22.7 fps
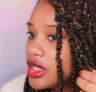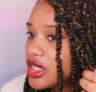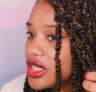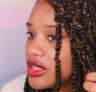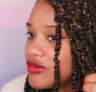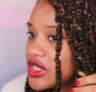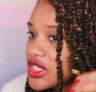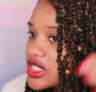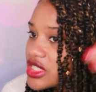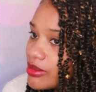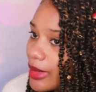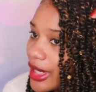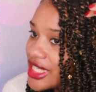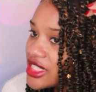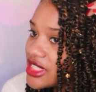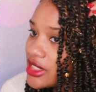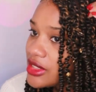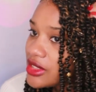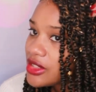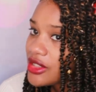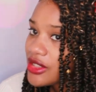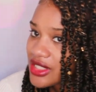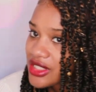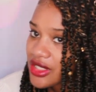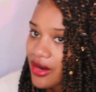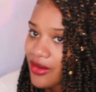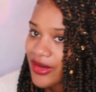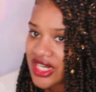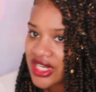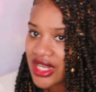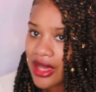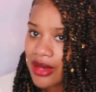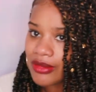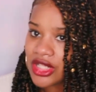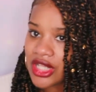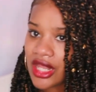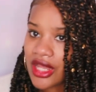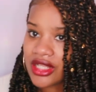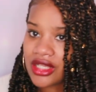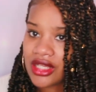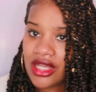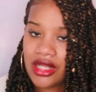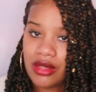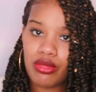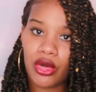give it a spicy look. It's already kind of like
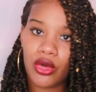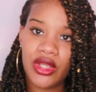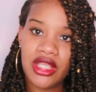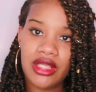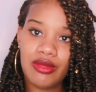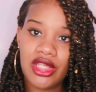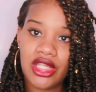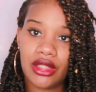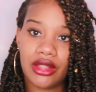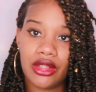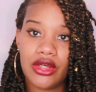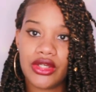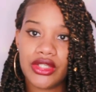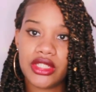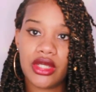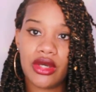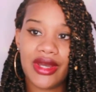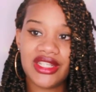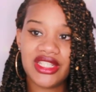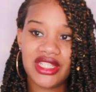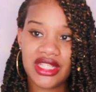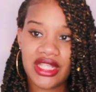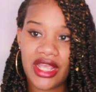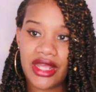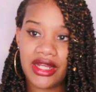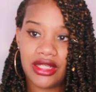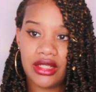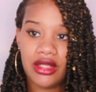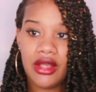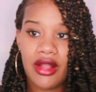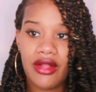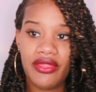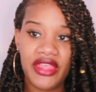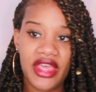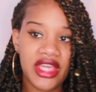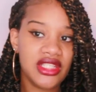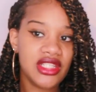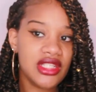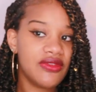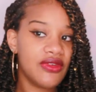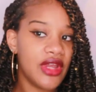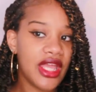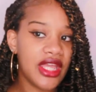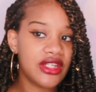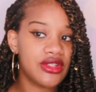a bohemian look, so I just added that just
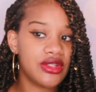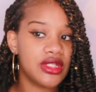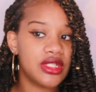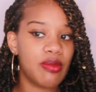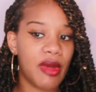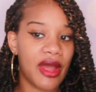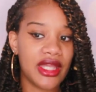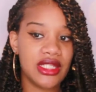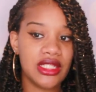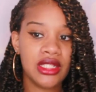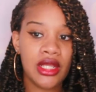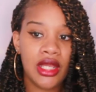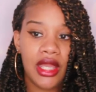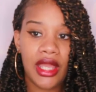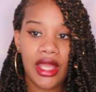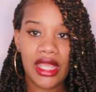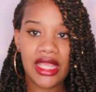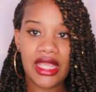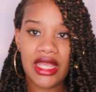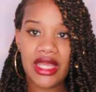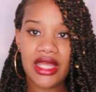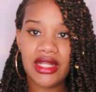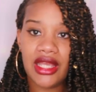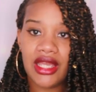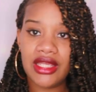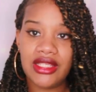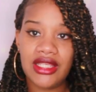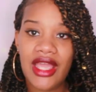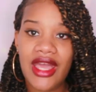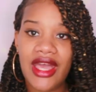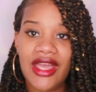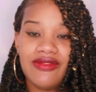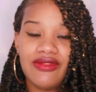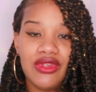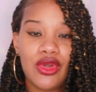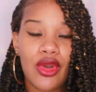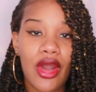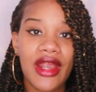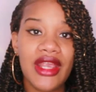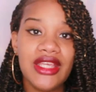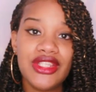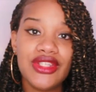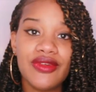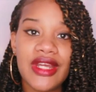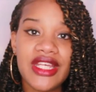for extra spice. And yeah, if you are
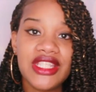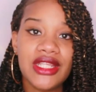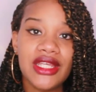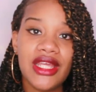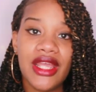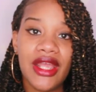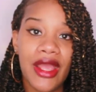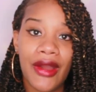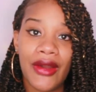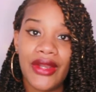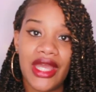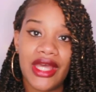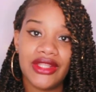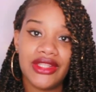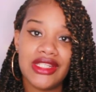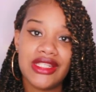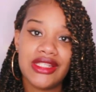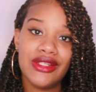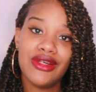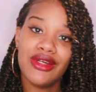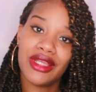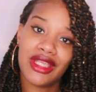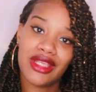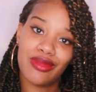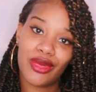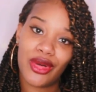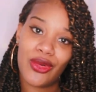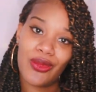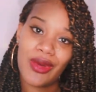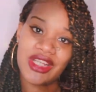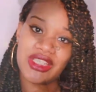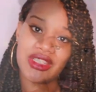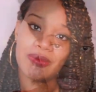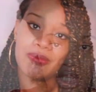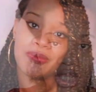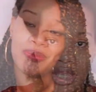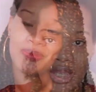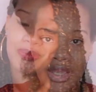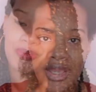interested in how I got this look, keep on watching.